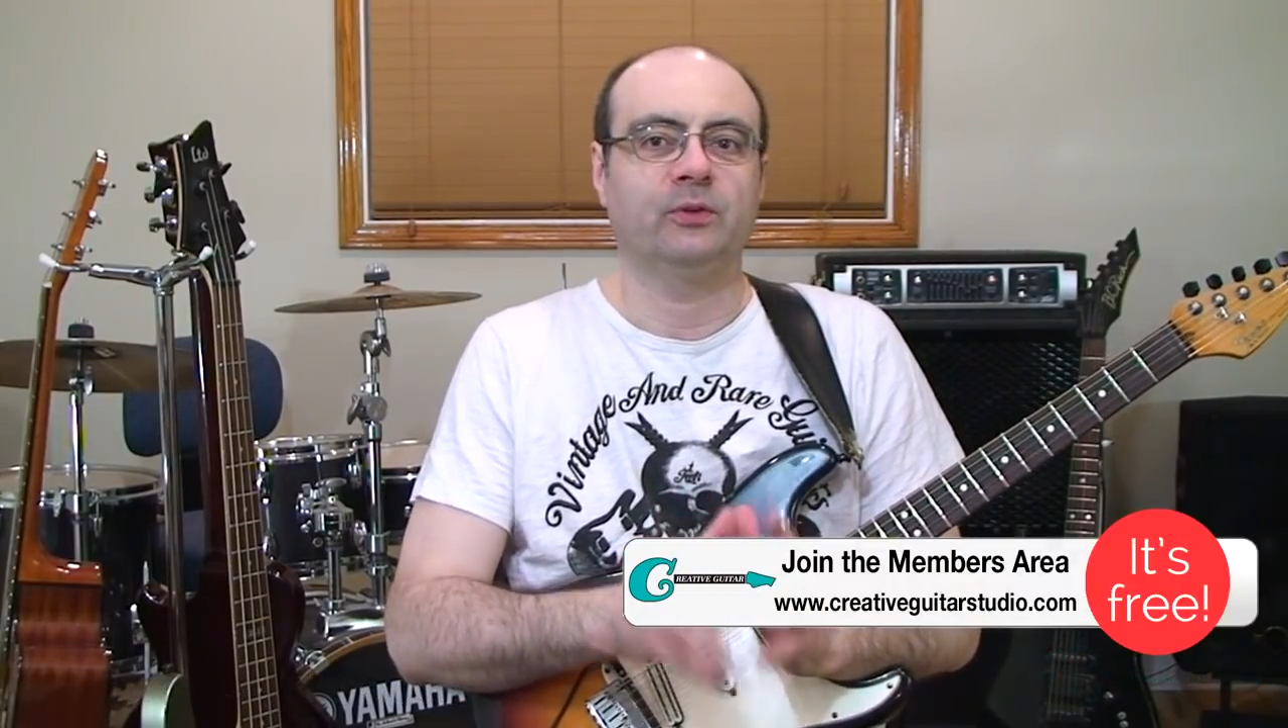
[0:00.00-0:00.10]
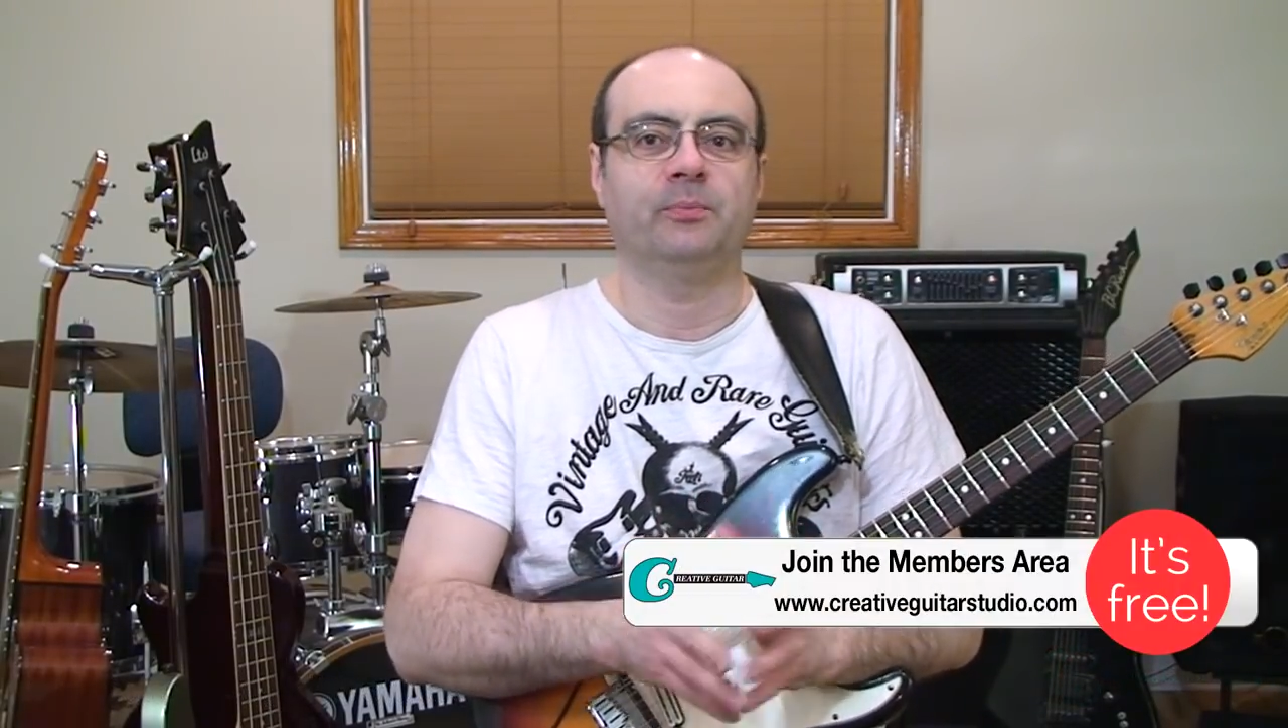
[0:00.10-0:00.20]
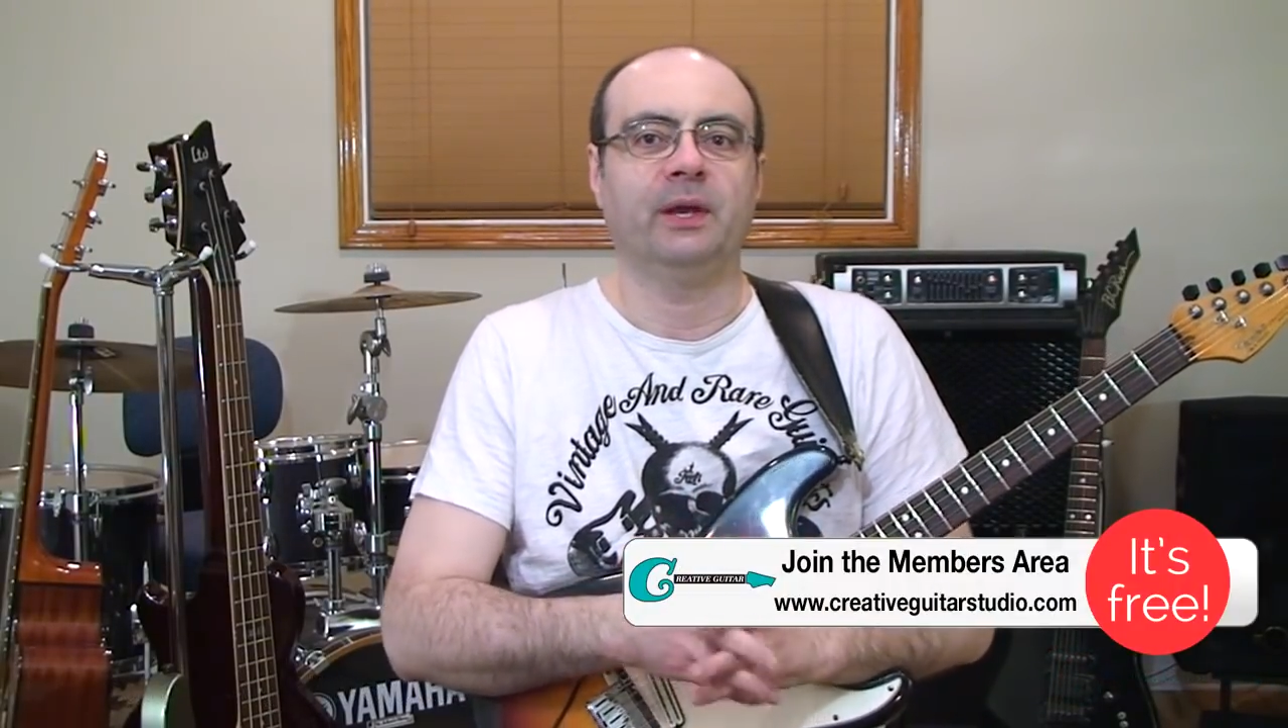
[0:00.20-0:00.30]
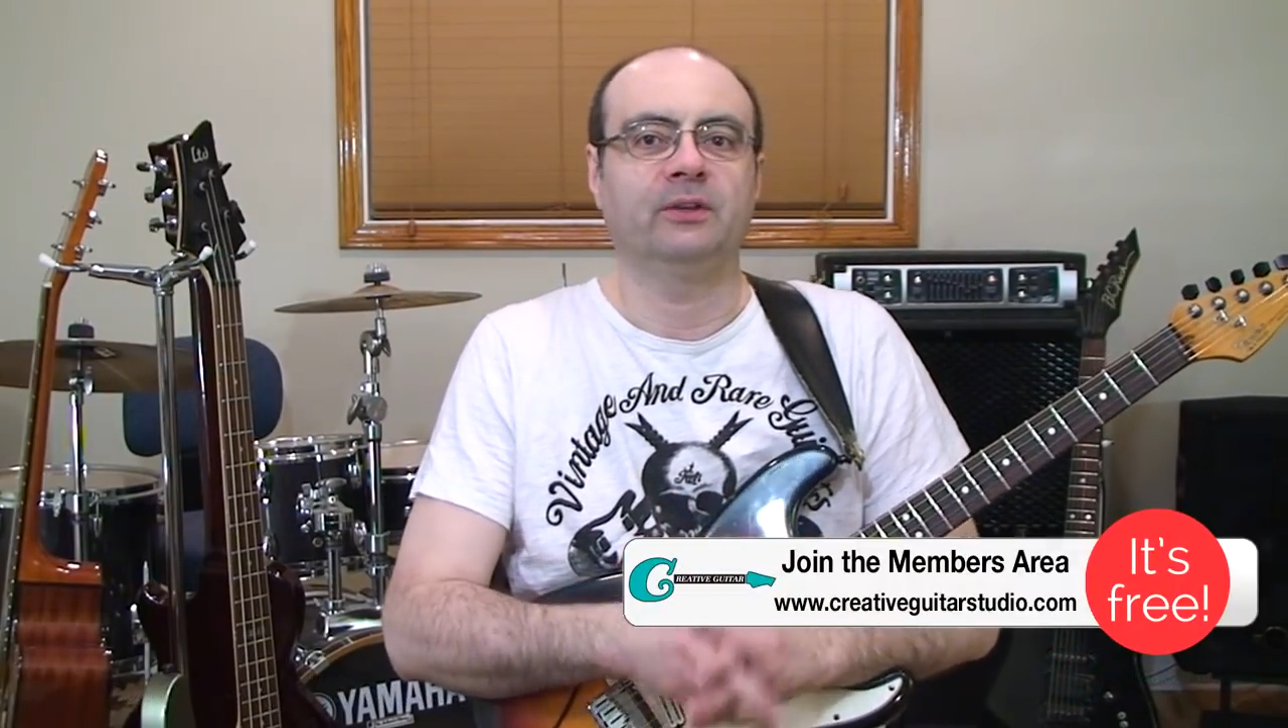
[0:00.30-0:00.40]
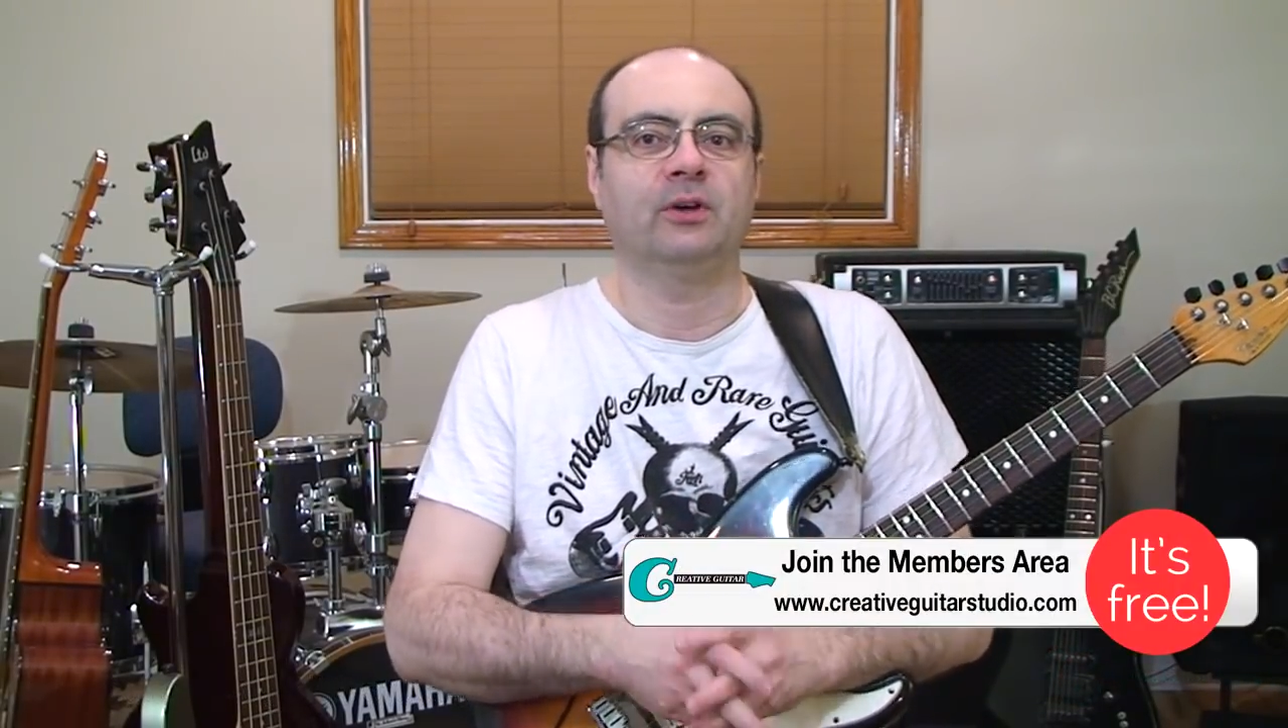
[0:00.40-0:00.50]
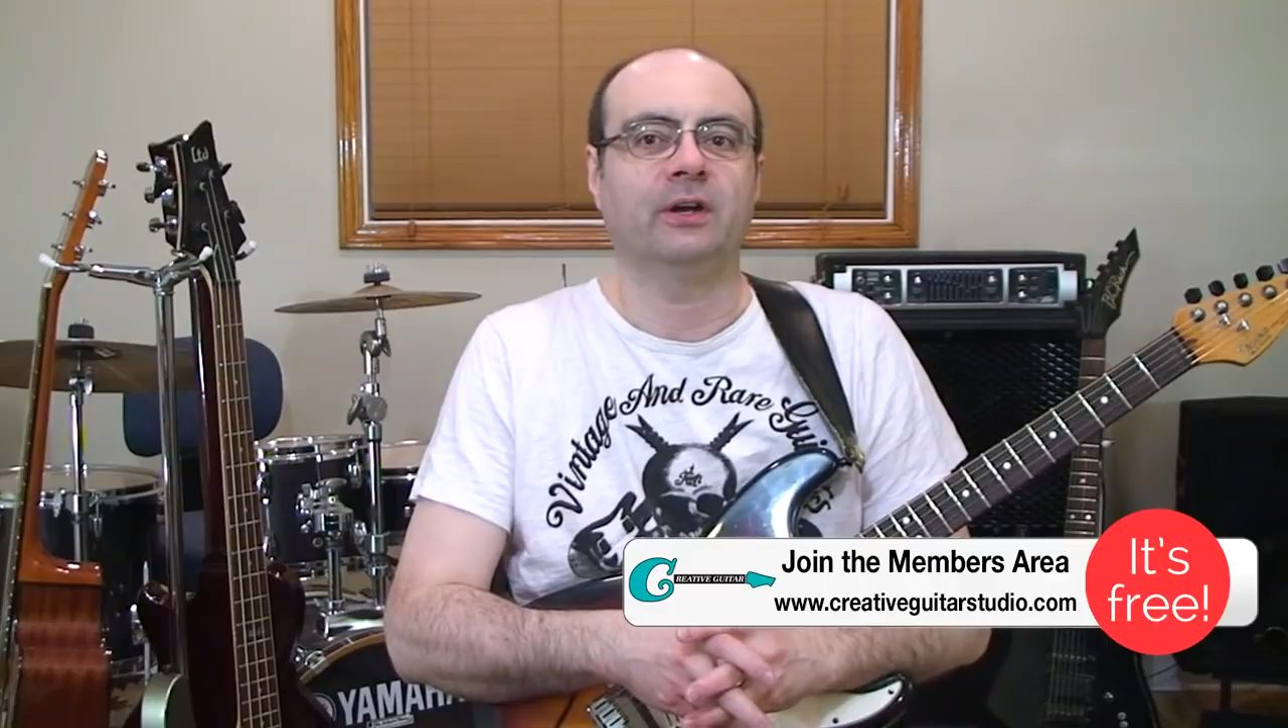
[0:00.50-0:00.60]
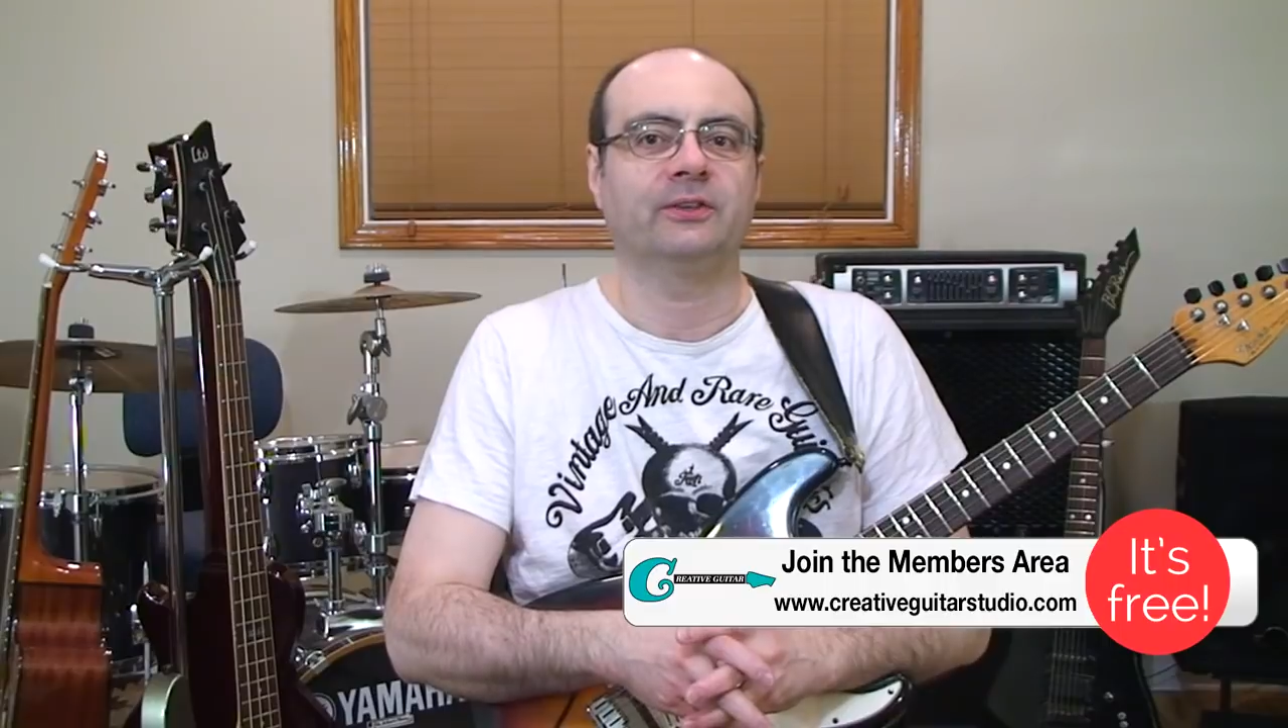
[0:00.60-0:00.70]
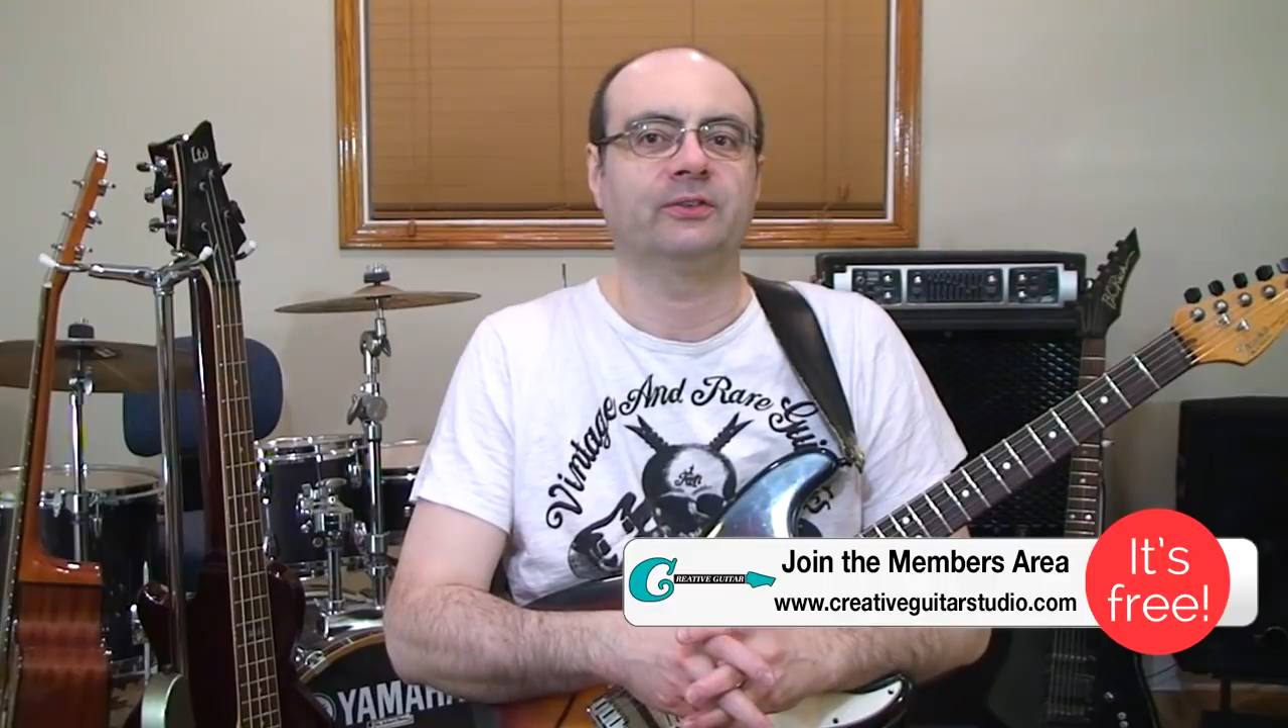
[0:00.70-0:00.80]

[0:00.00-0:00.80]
the pentatonic